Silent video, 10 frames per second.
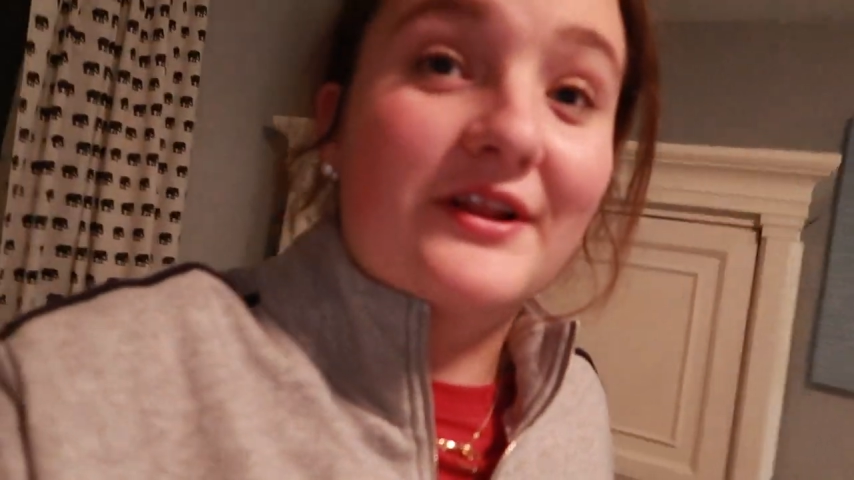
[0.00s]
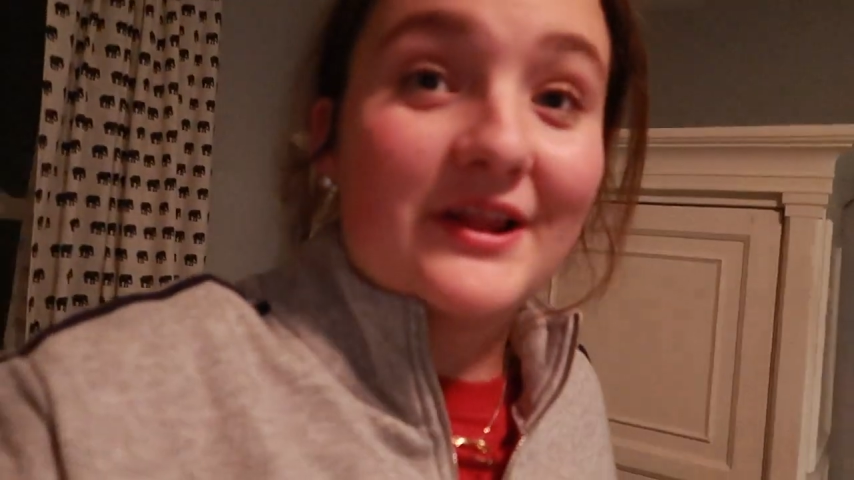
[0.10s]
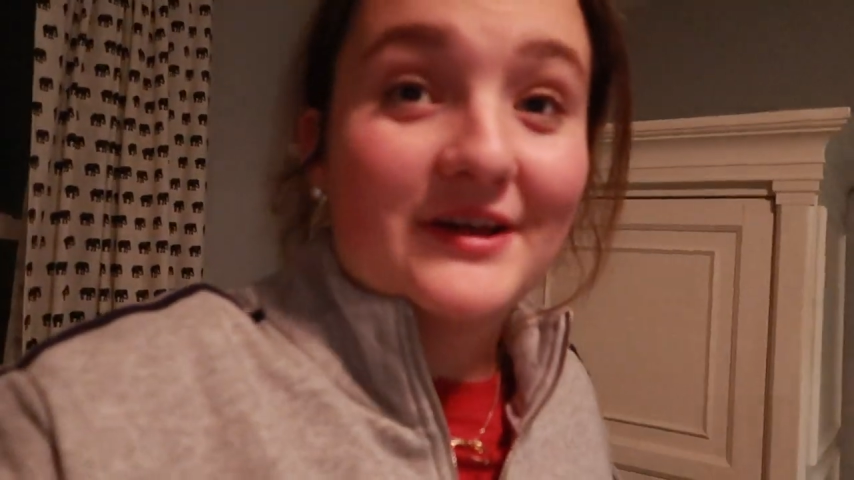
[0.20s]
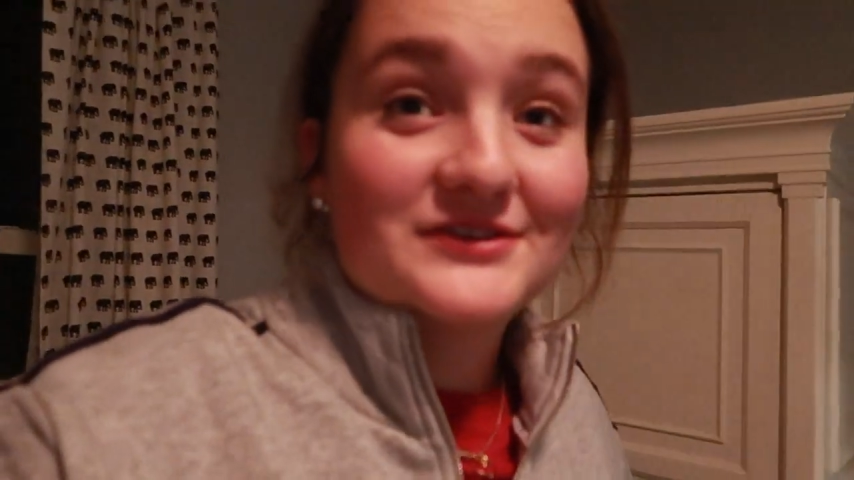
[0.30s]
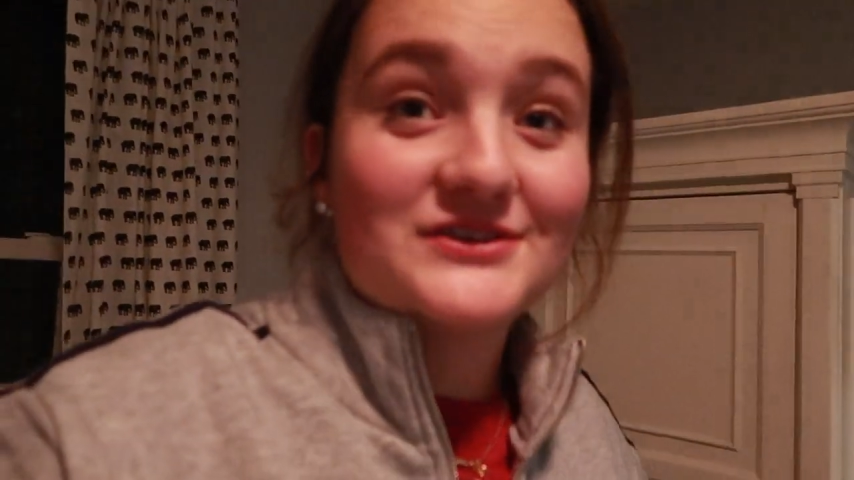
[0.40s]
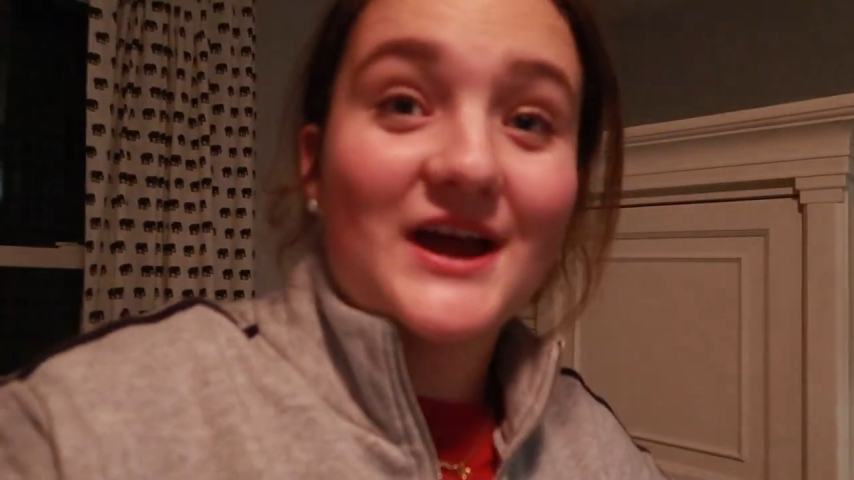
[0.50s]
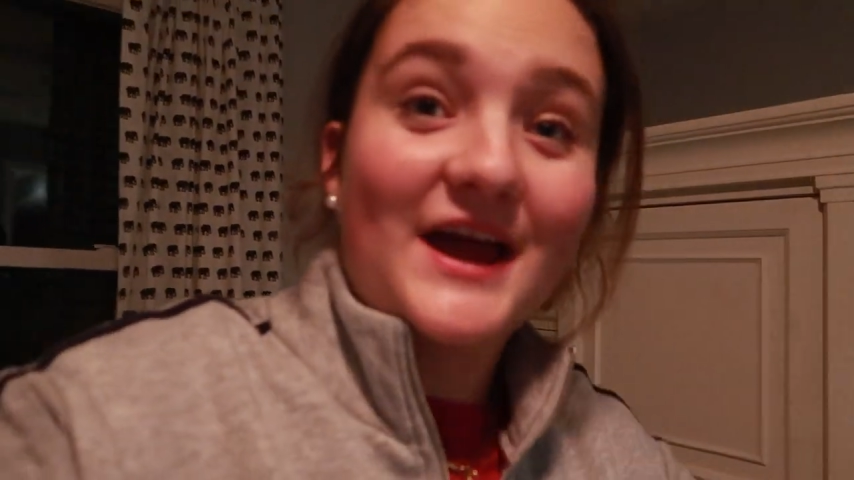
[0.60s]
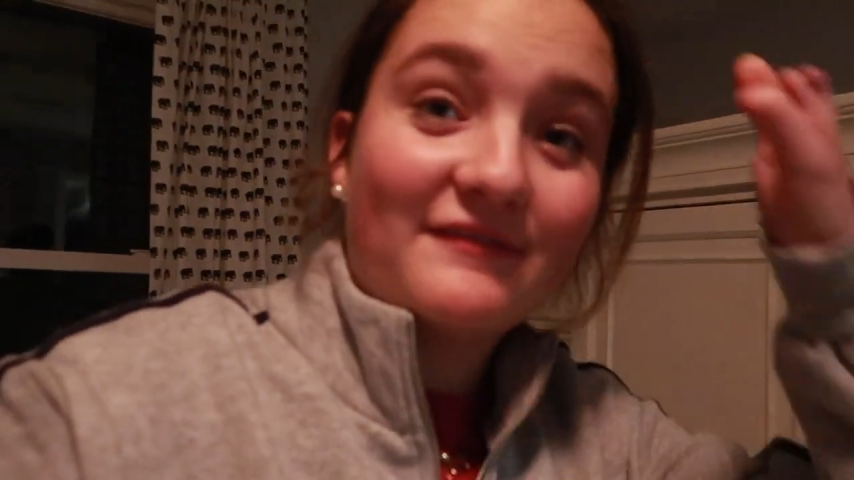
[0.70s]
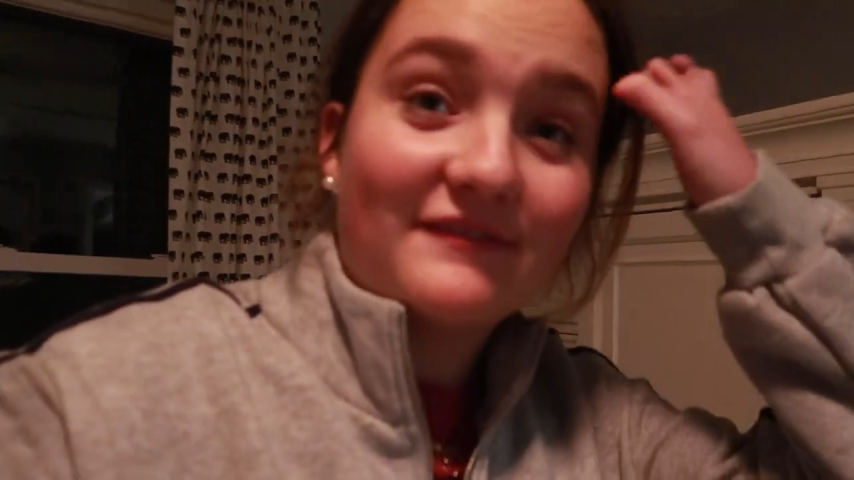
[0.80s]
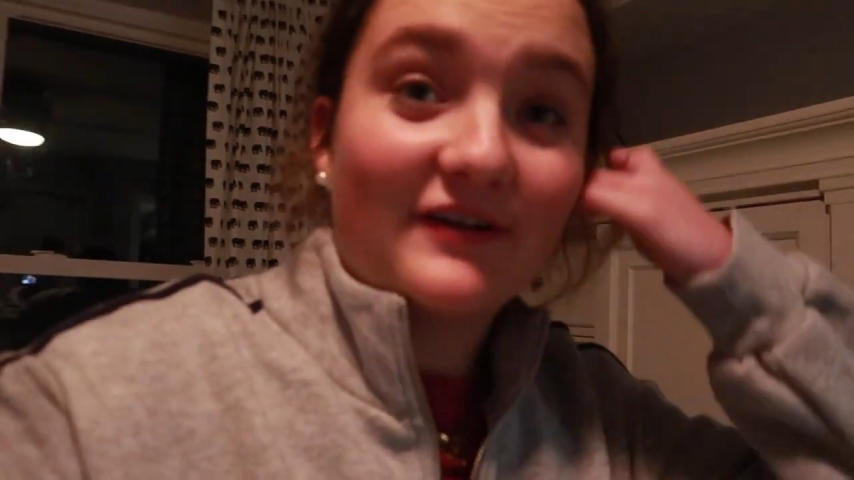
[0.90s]
lunch
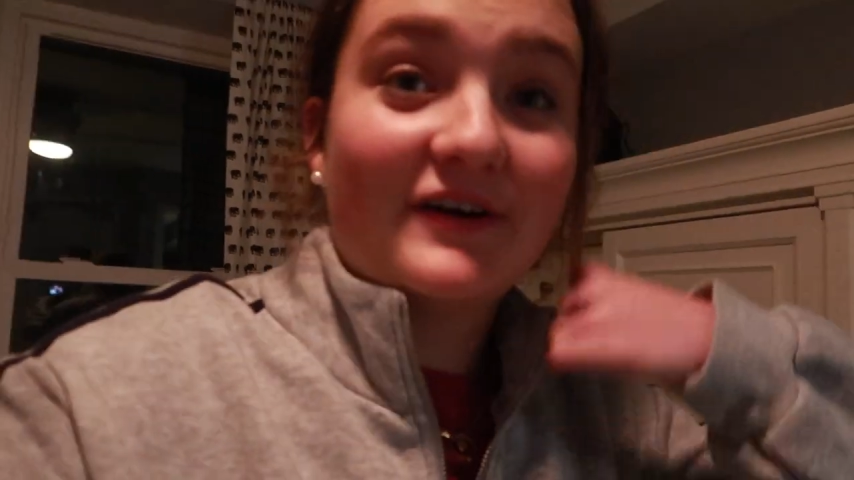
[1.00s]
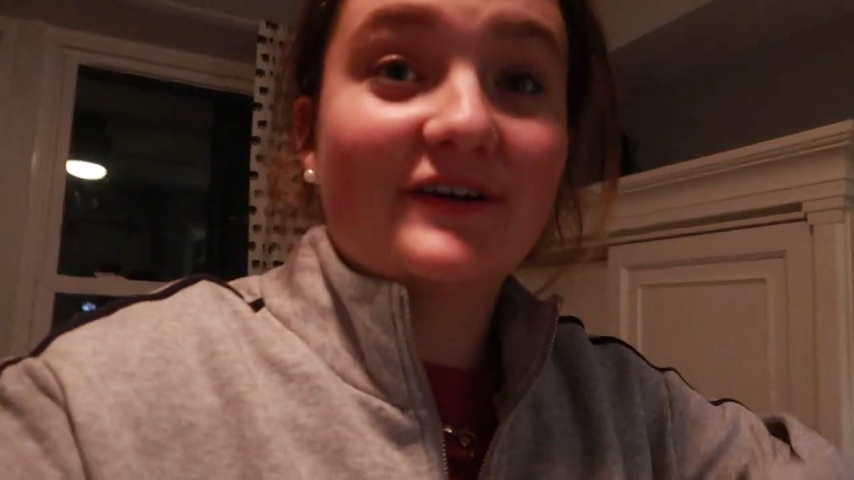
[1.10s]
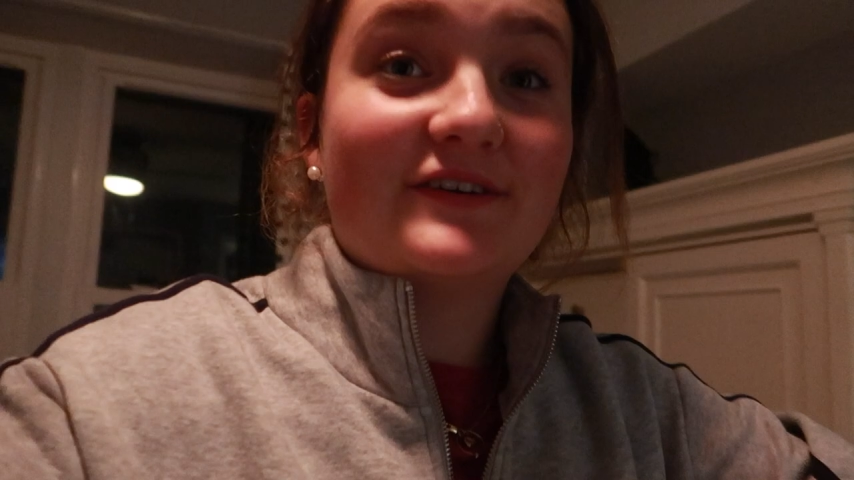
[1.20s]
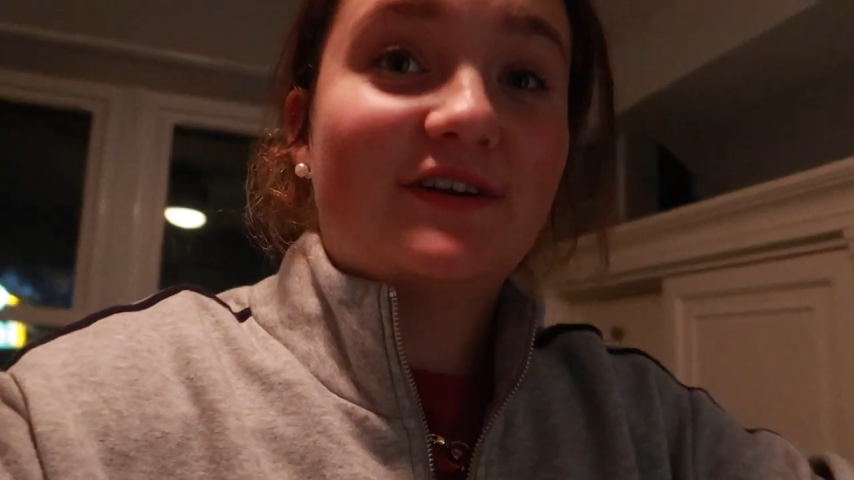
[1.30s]
I've learned